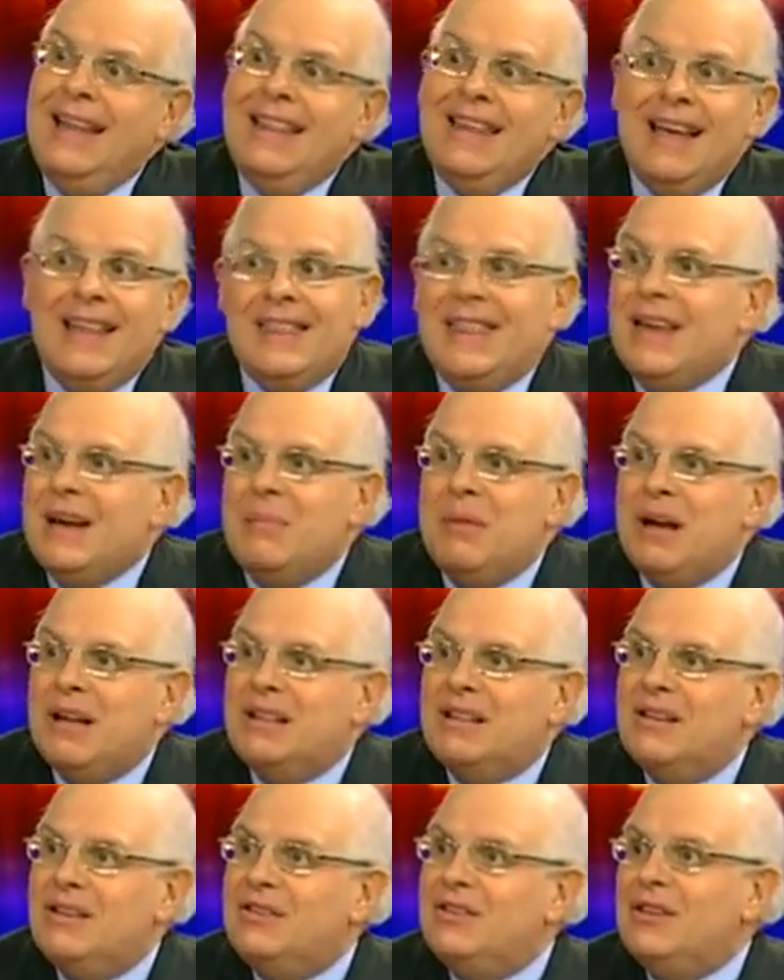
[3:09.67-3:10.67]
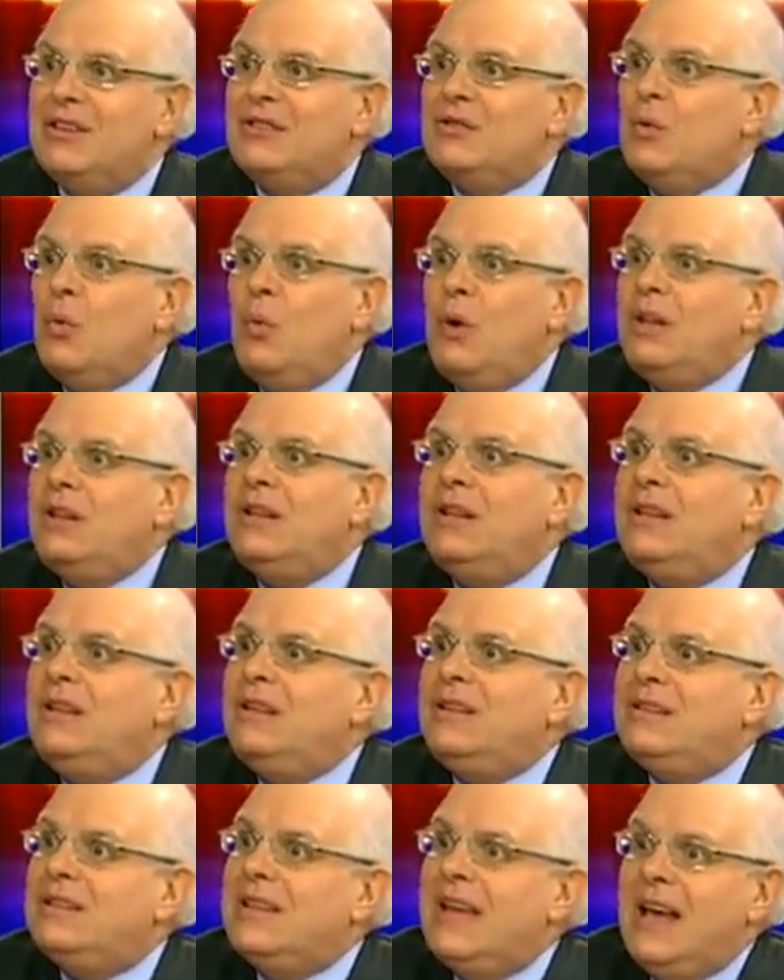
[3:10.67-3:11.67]
The other thing about this is, what did
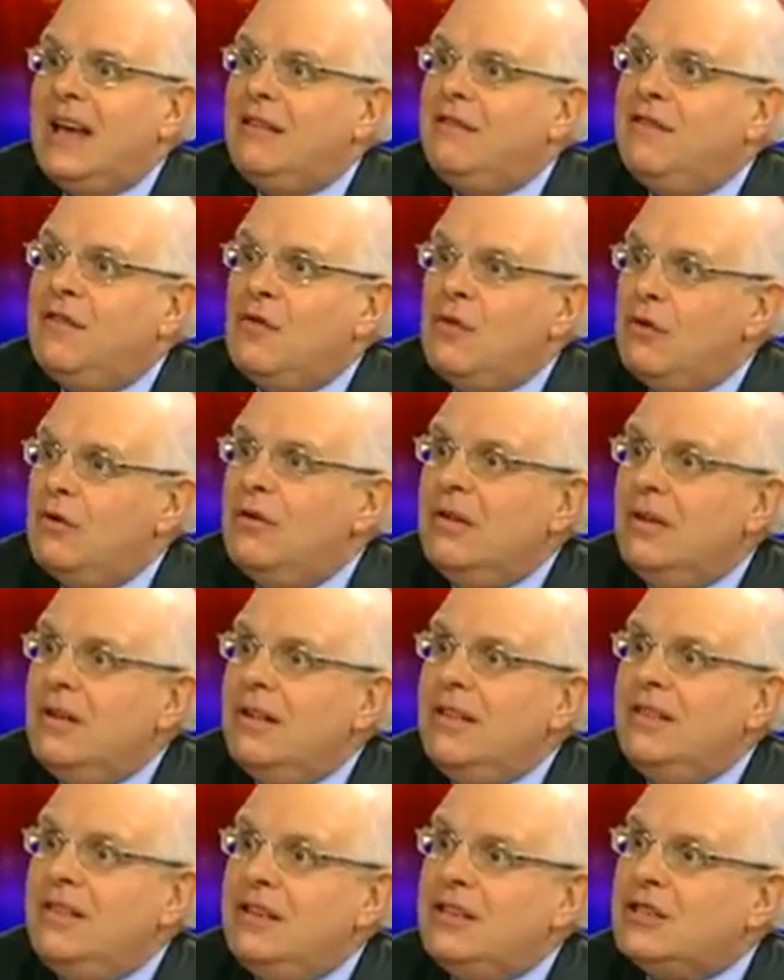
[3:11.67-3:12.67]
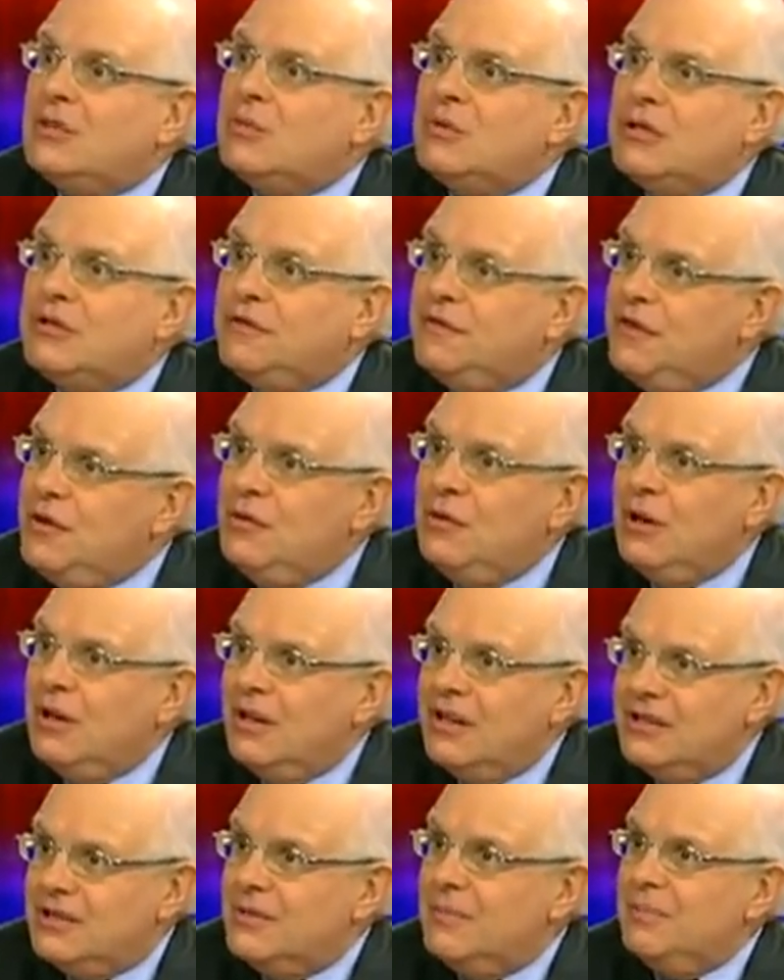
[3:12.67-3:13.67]
this stand for? This was
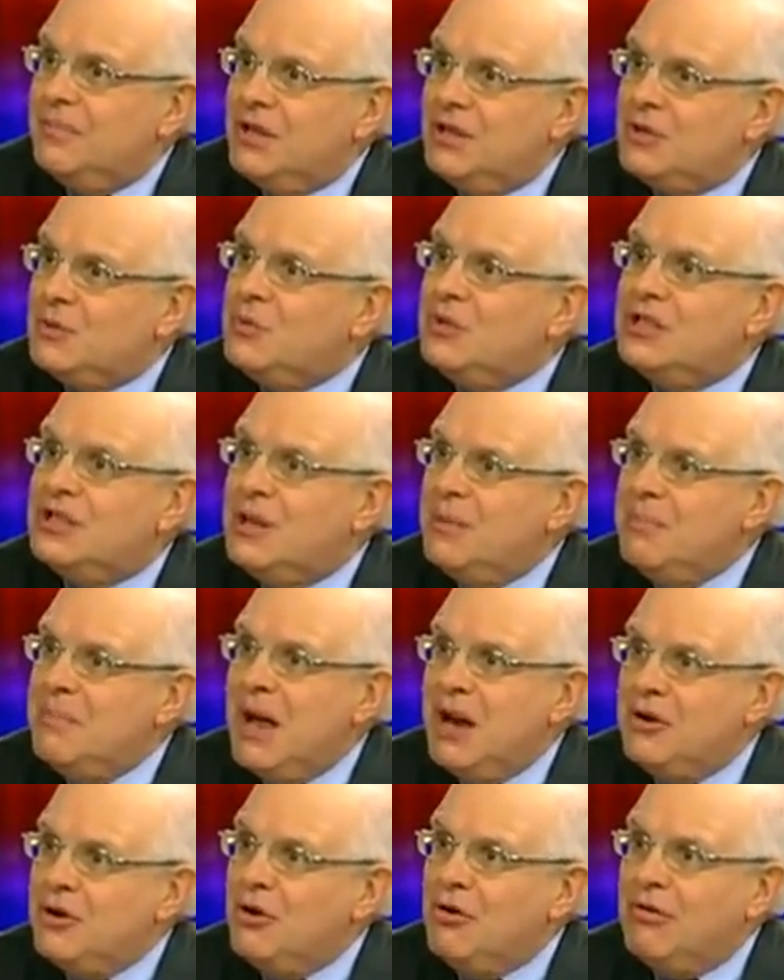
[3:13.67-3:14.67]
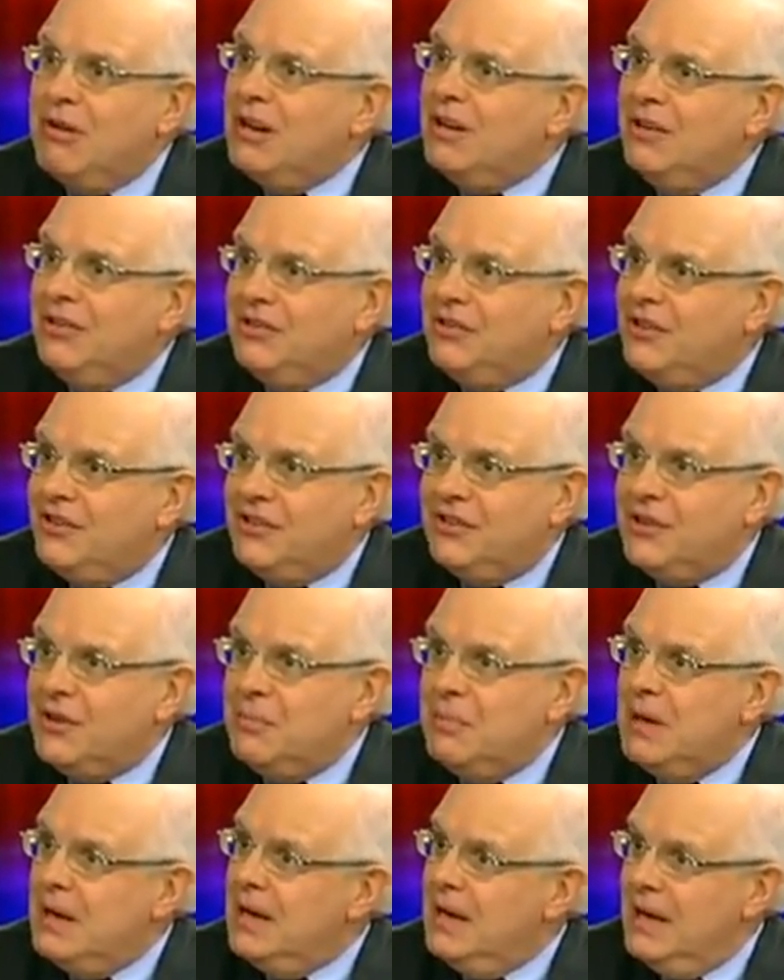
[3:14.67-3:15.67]
feudalism. This was the manorial
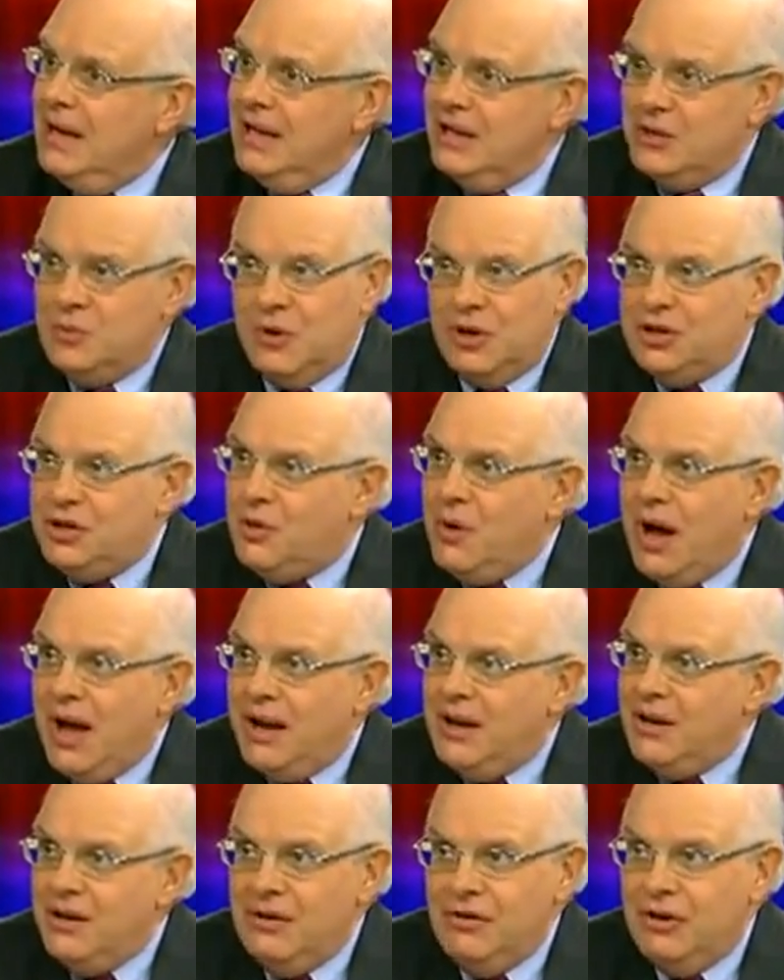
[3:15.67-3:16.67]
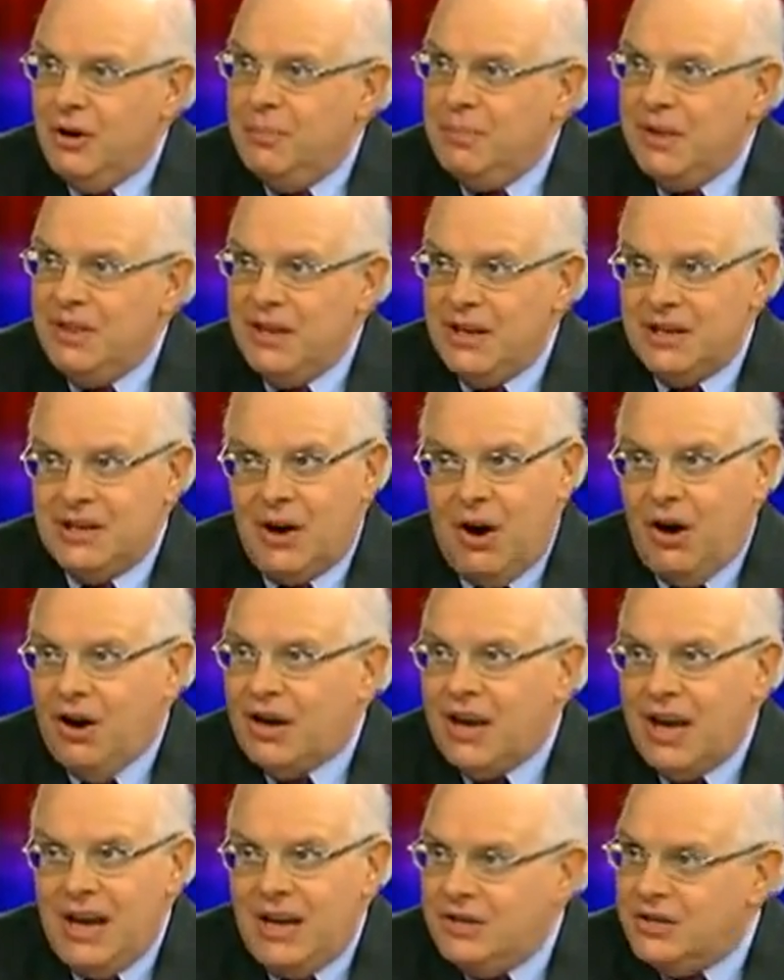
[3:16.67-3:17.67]
system. It's what you had in Europe in the
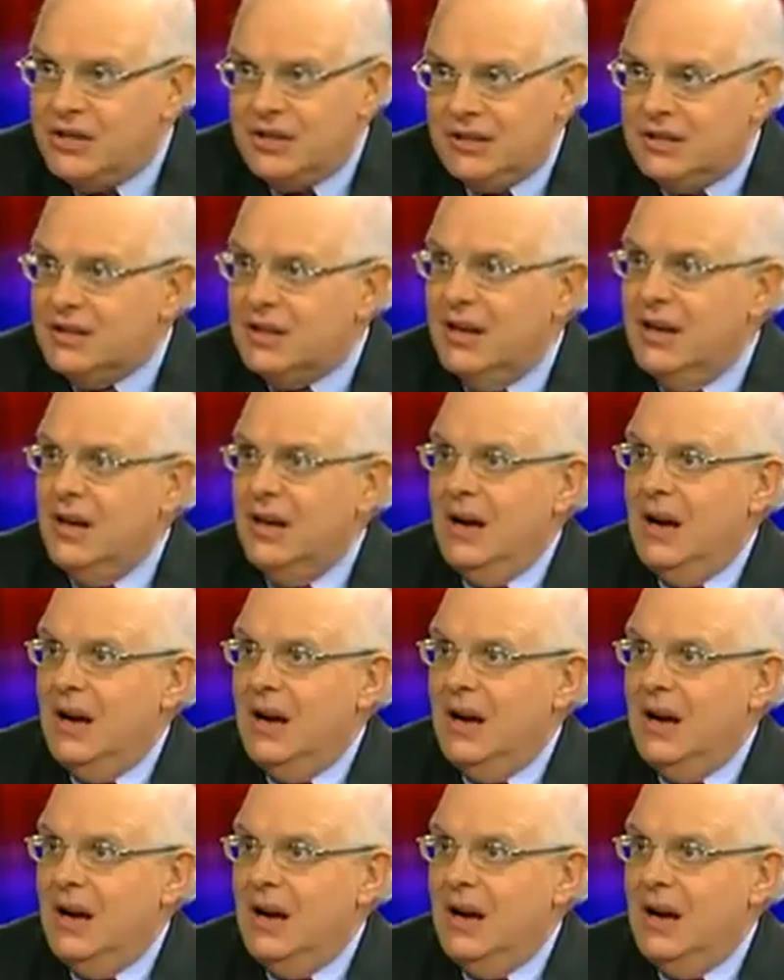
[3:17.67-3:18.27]
Dark Ages.